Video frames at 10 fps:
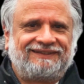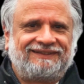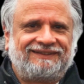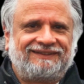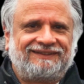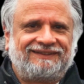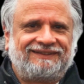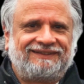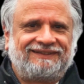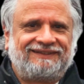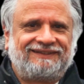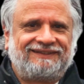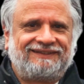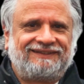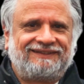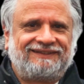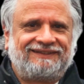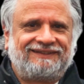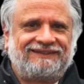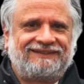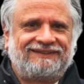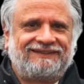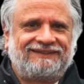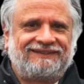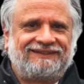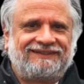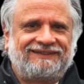Nothing is said.